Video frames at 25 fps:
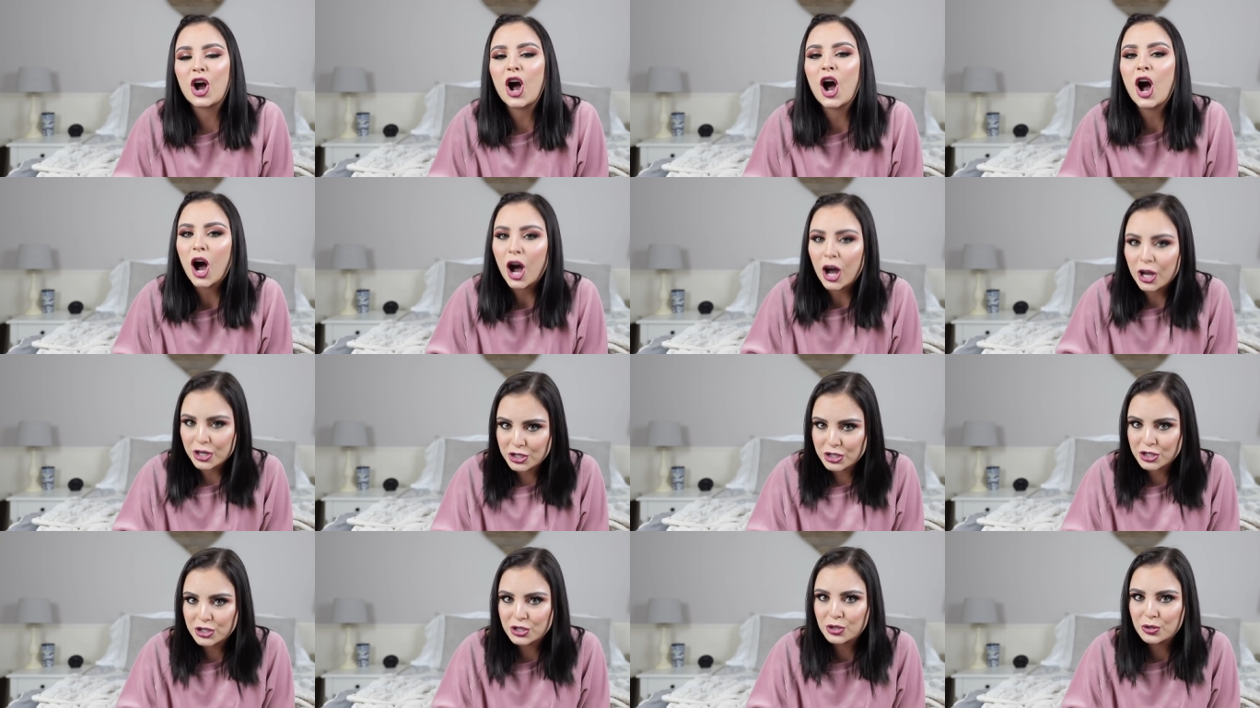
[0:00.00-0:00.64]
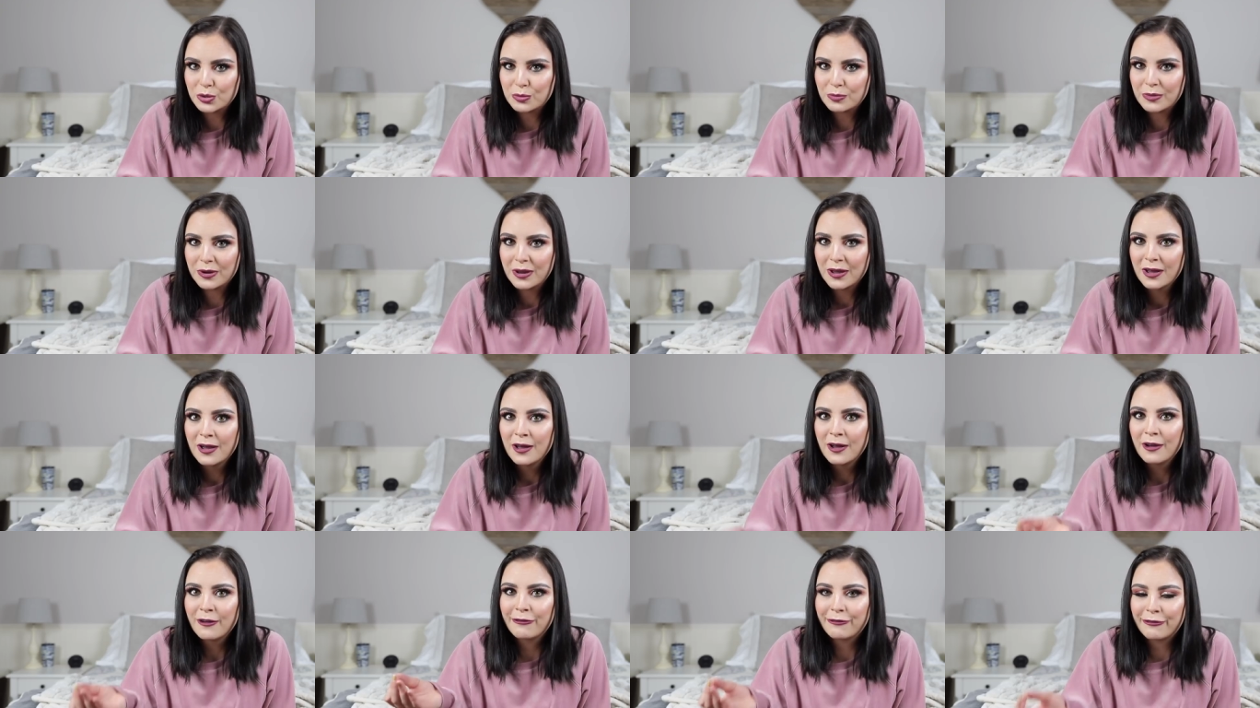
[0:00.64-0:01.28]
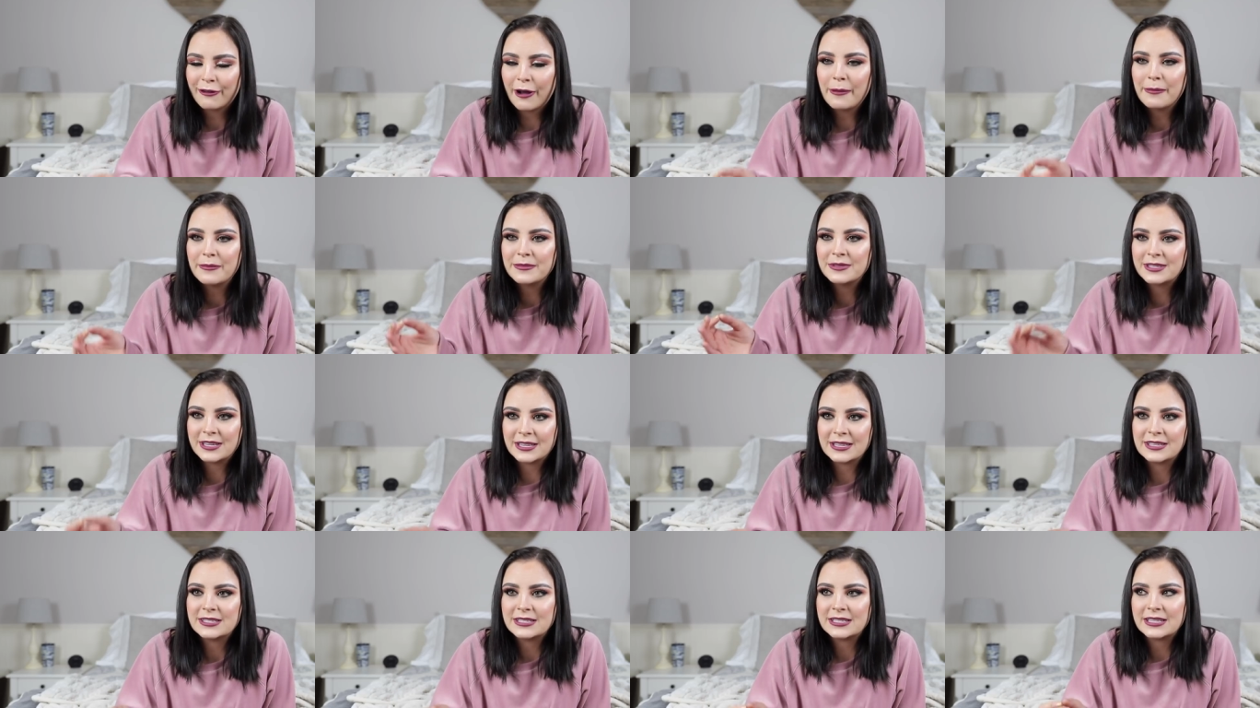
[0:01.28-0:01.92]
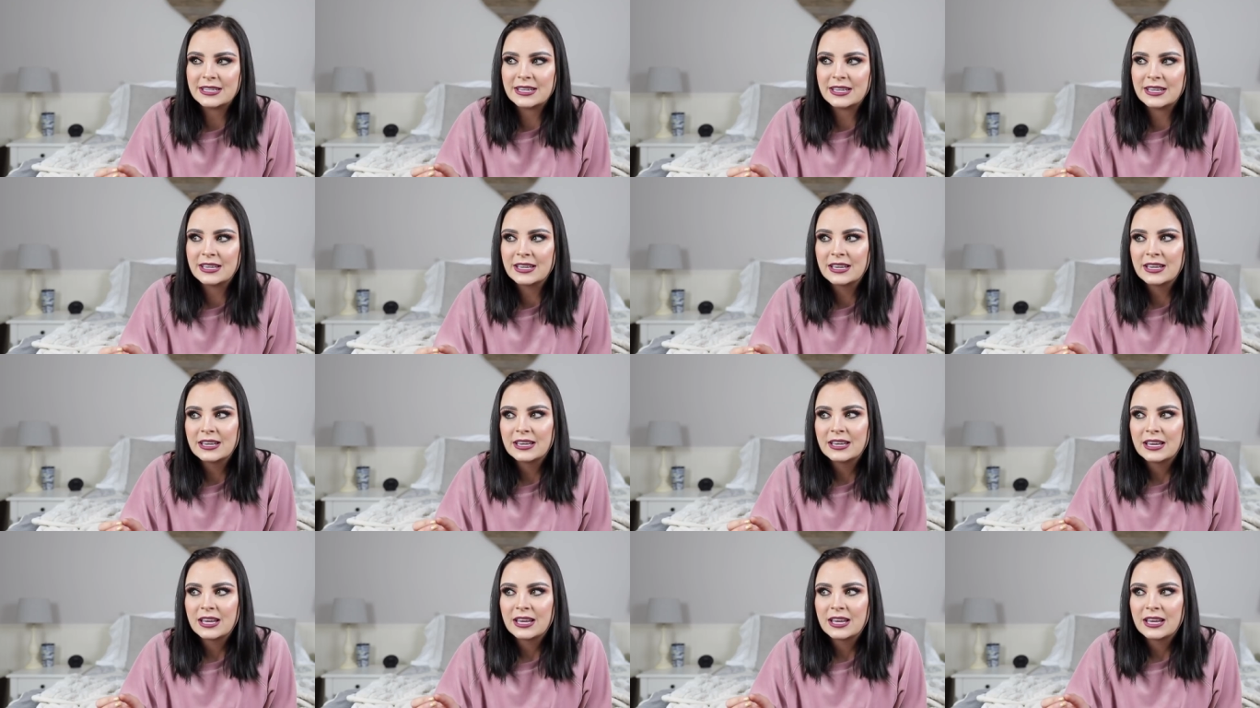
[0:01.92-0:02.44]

costume from Disney.